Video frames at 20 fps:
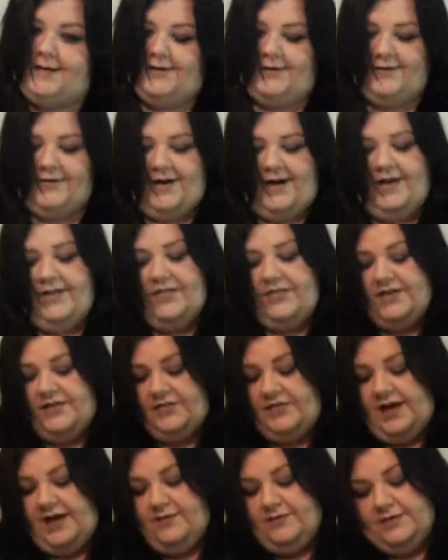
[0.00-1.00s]
So I
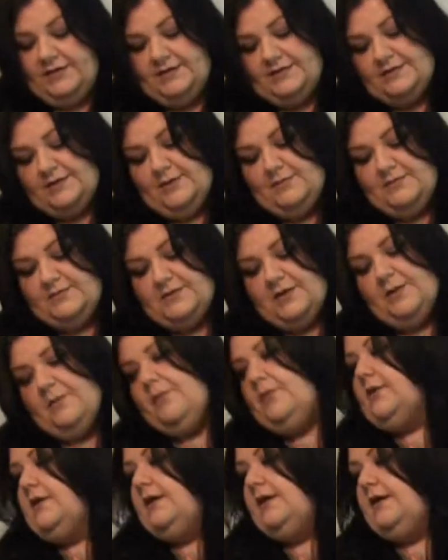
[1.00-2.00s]
think that really sums
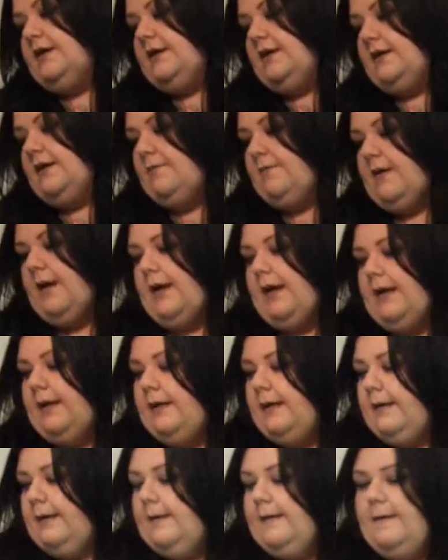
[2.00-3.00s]
up my
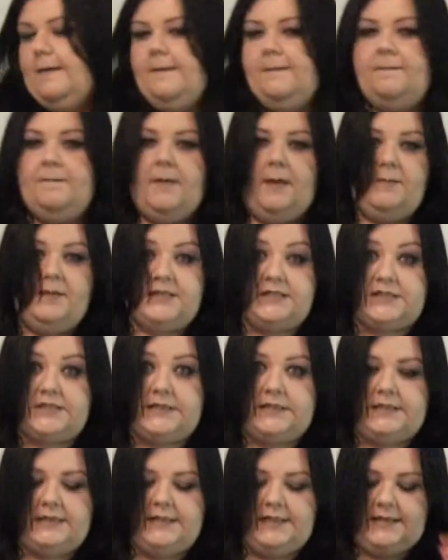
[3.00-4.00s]

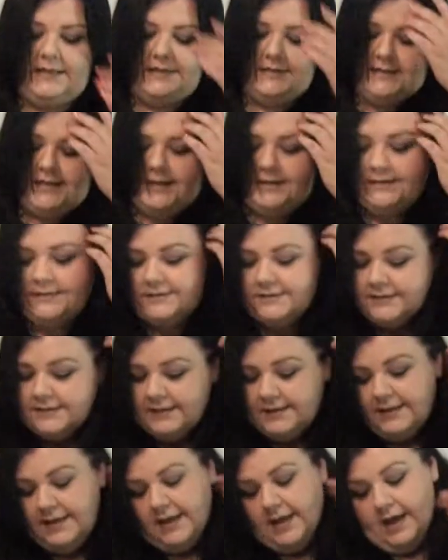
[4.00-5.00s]
mission, in a sense.
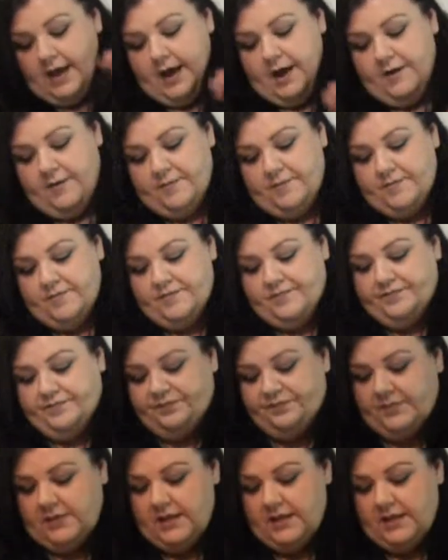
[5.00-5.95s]
And